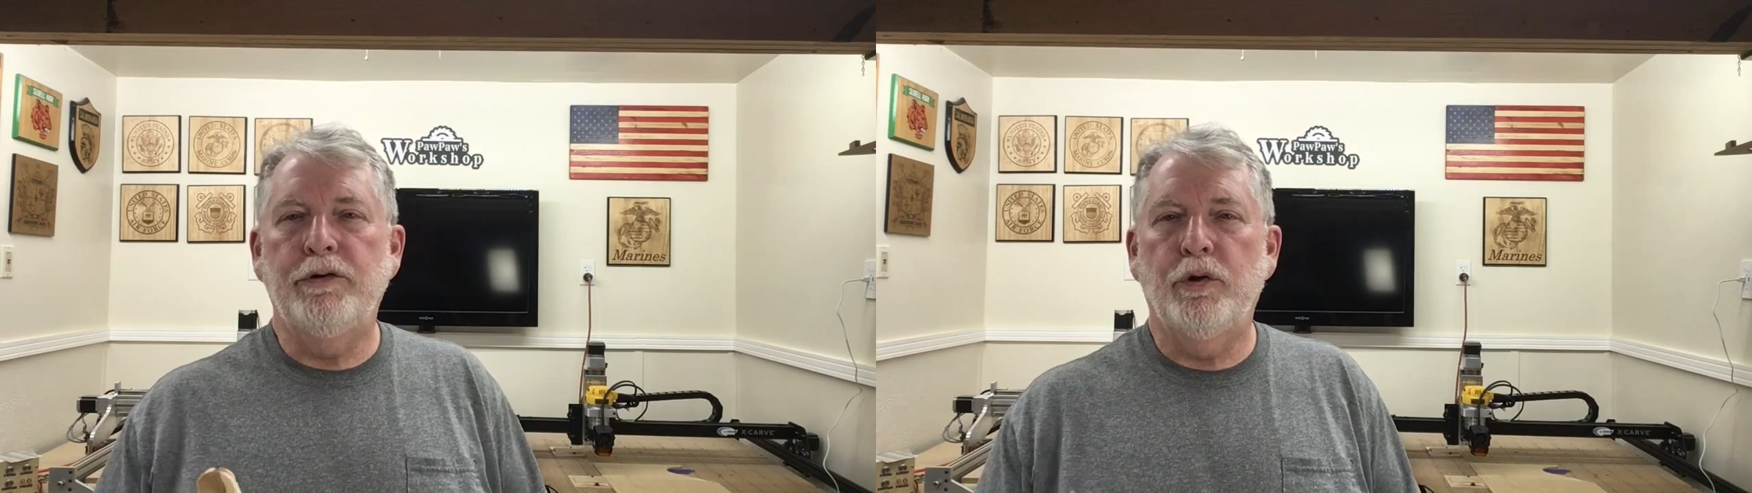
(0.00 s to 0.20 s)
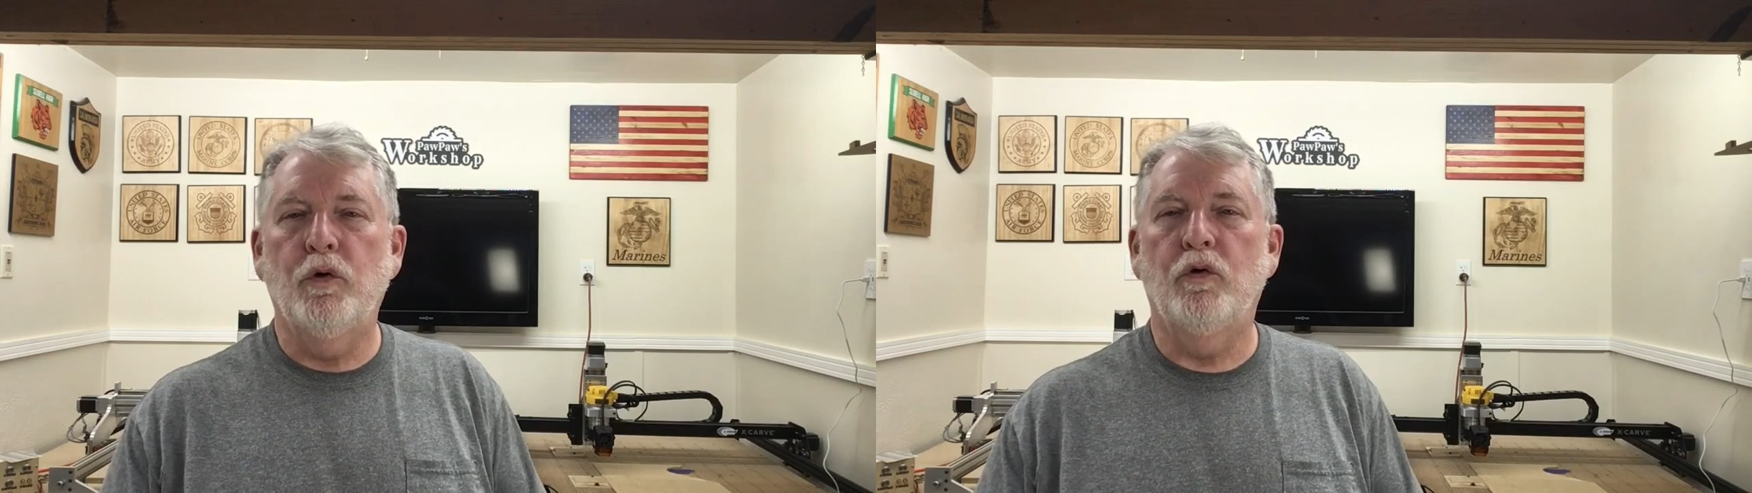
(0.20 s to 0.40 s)

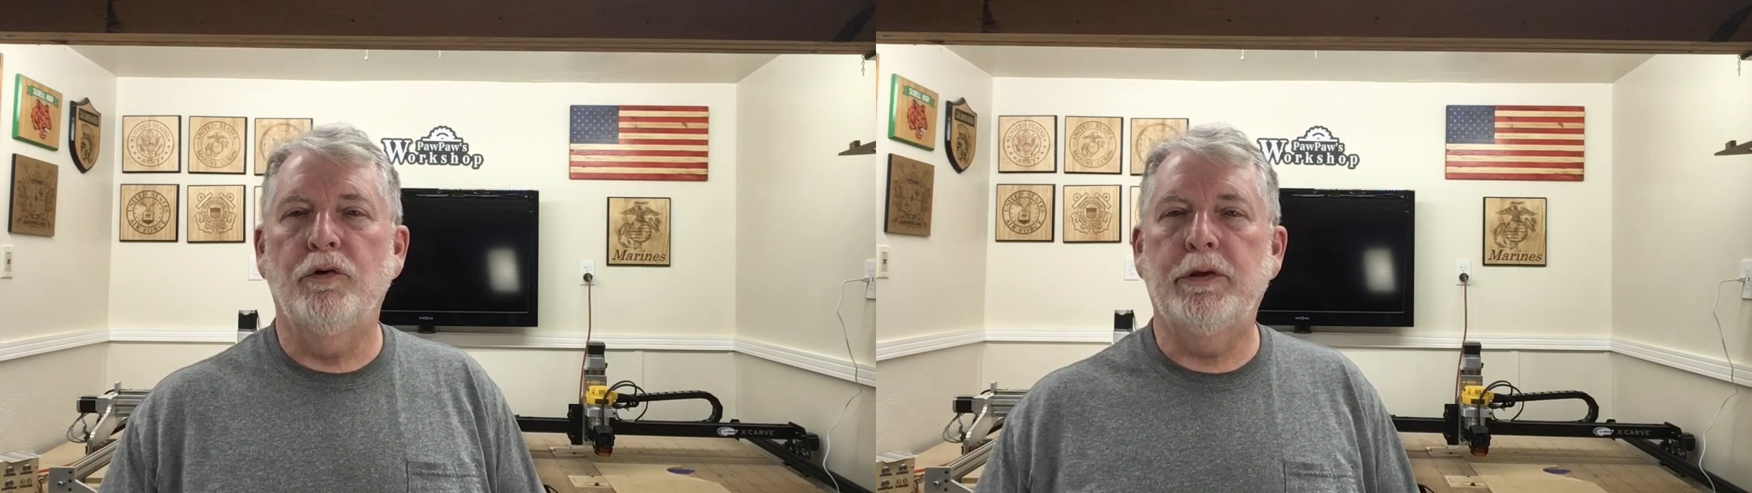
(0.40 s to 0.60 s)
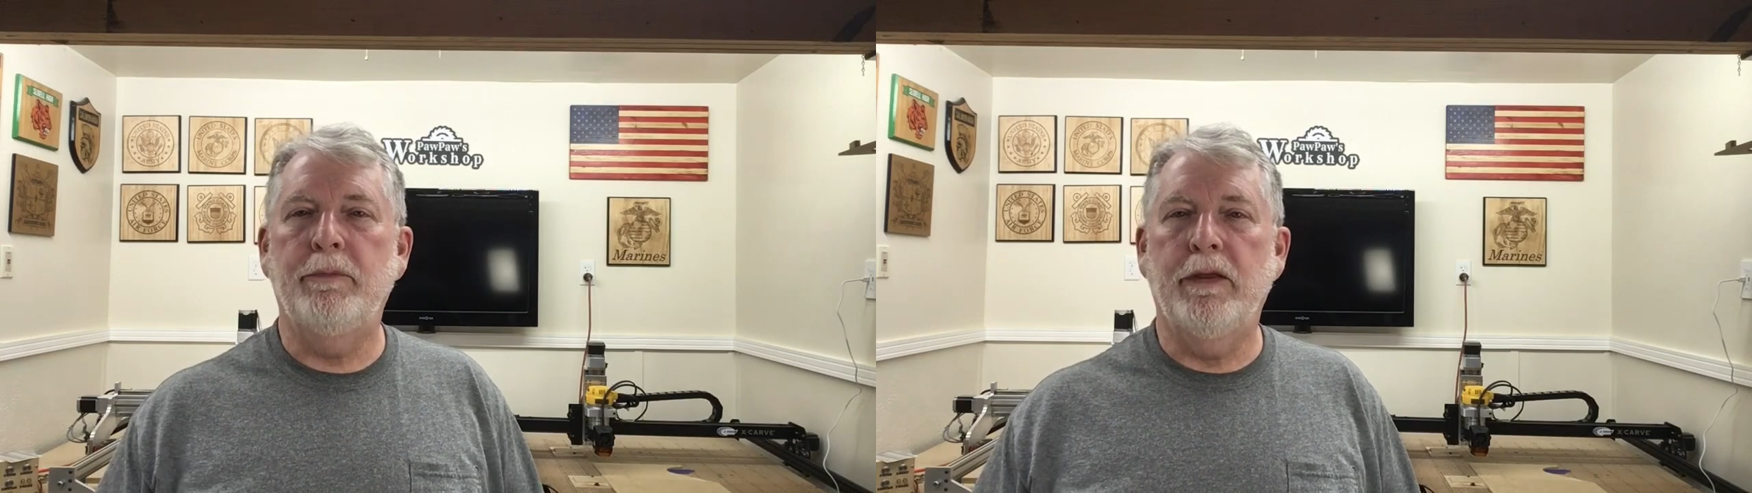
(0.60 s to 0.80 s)
tool
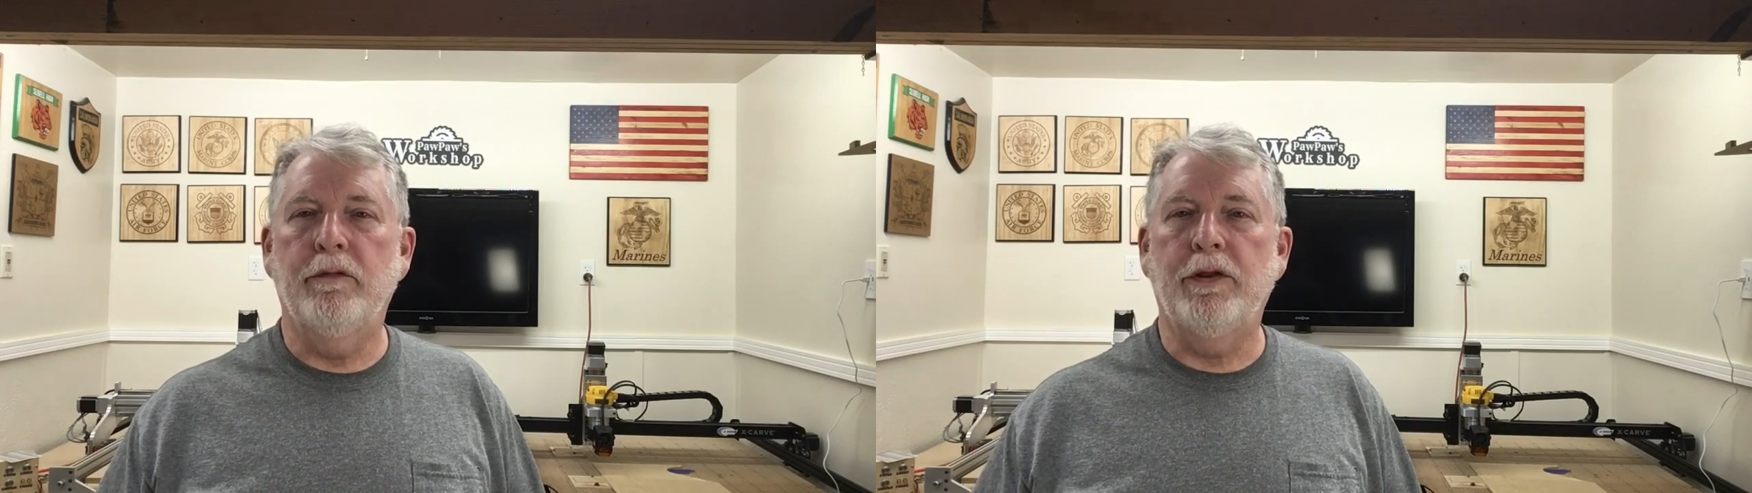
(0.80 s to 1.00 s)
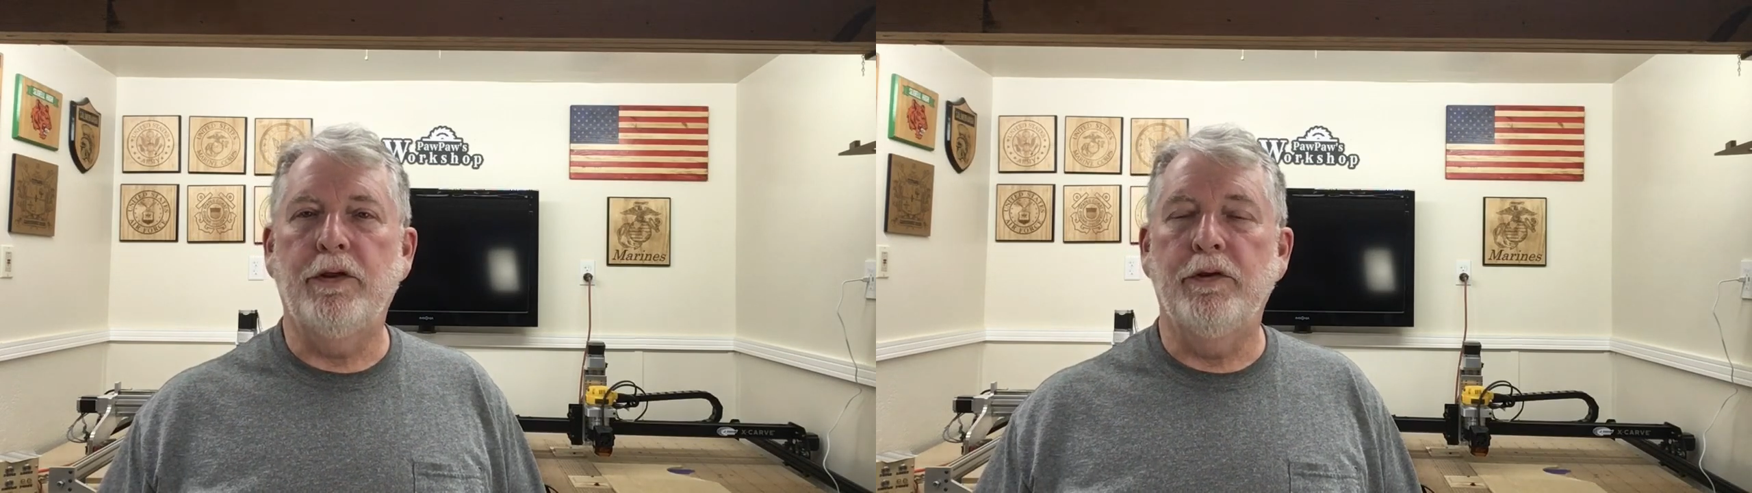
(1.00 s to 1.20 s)
to be able
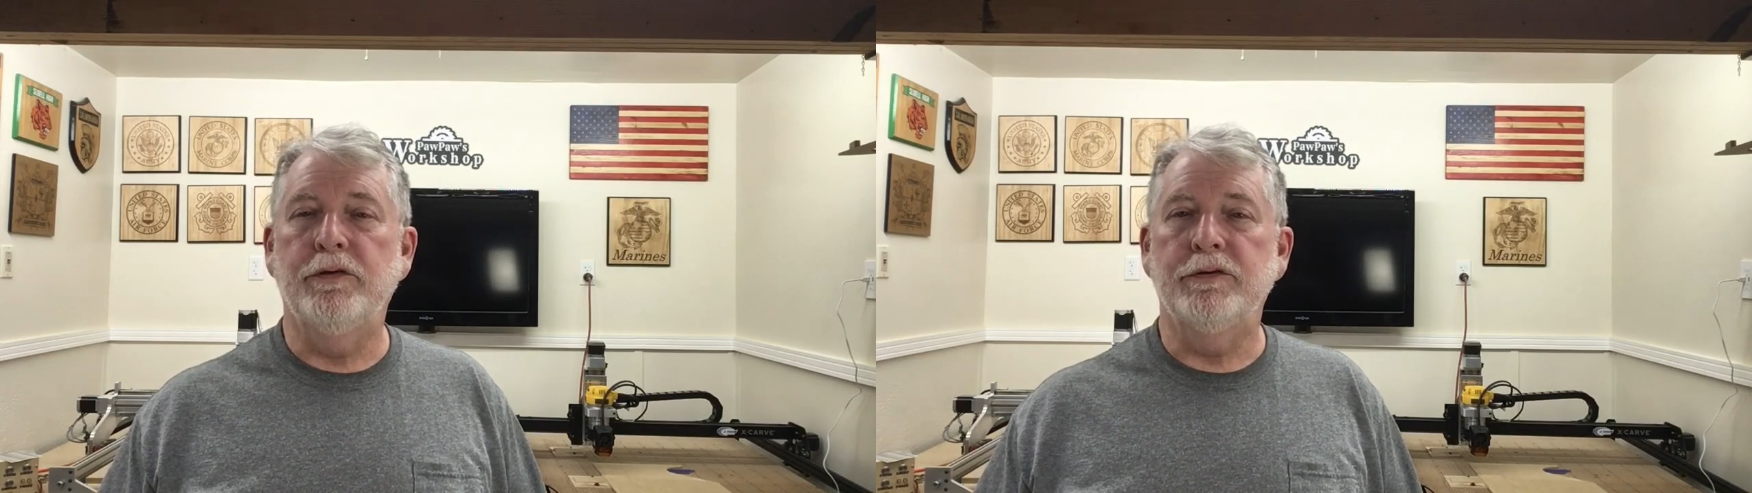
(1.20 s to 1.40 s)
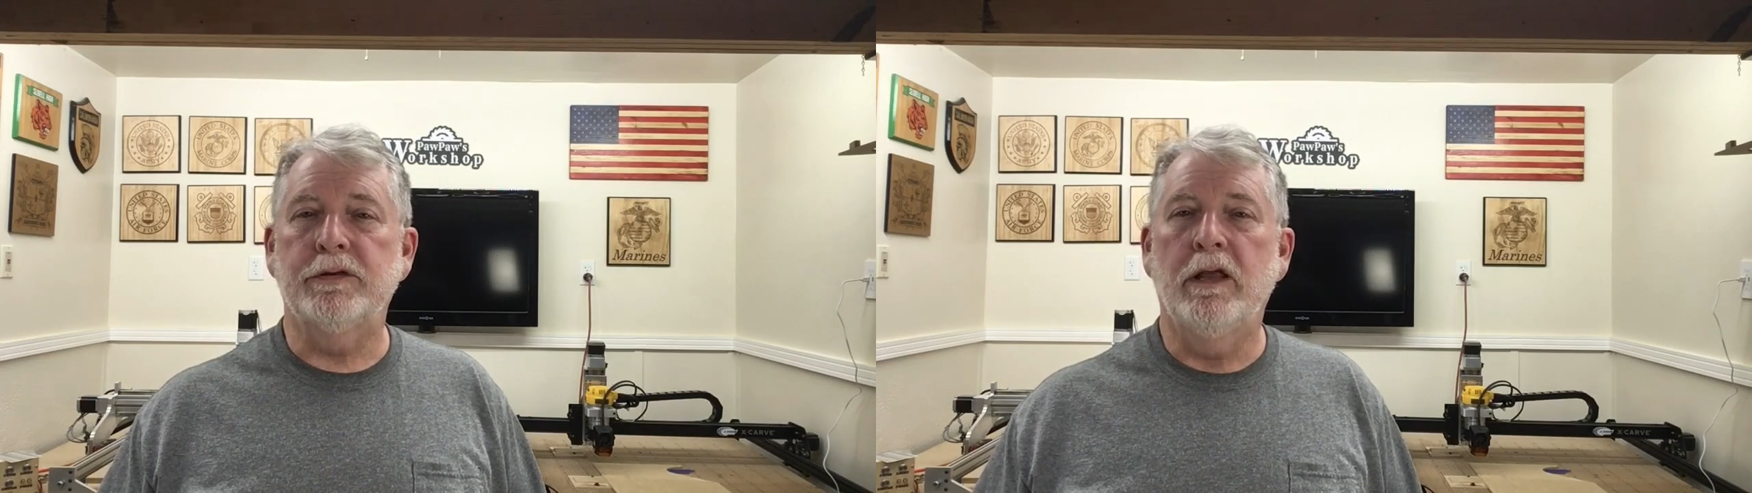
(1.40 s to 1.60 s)
to
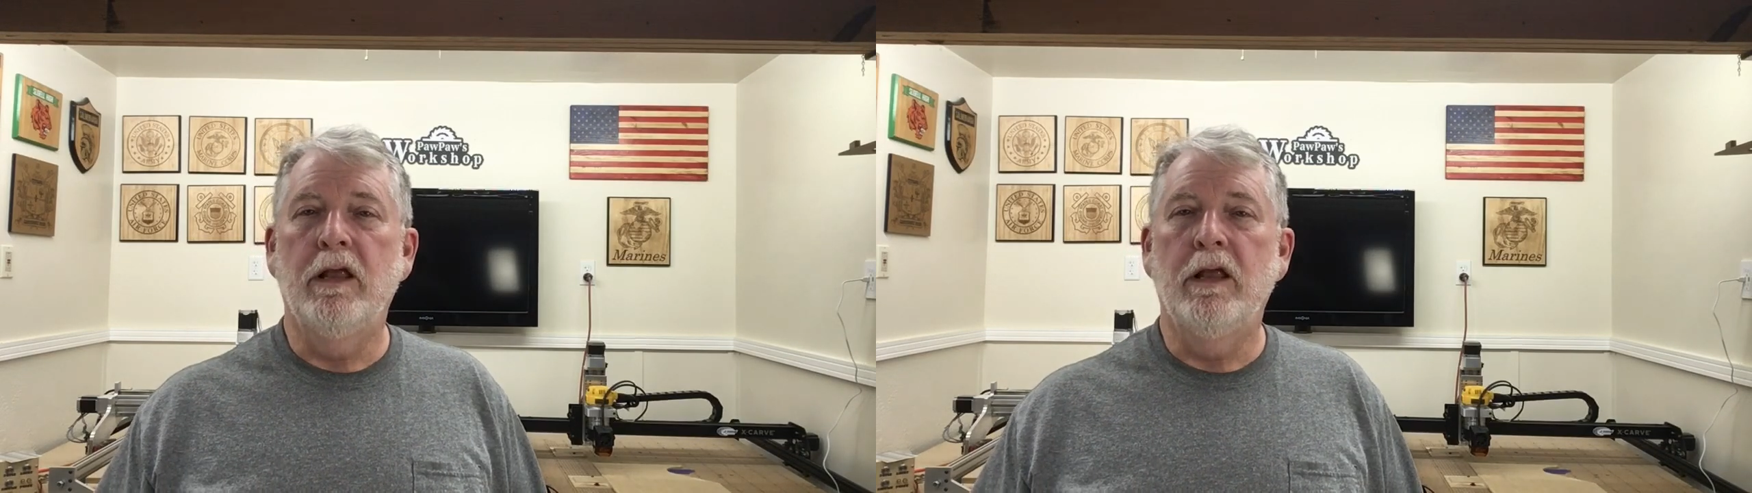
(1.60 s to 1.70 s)
use.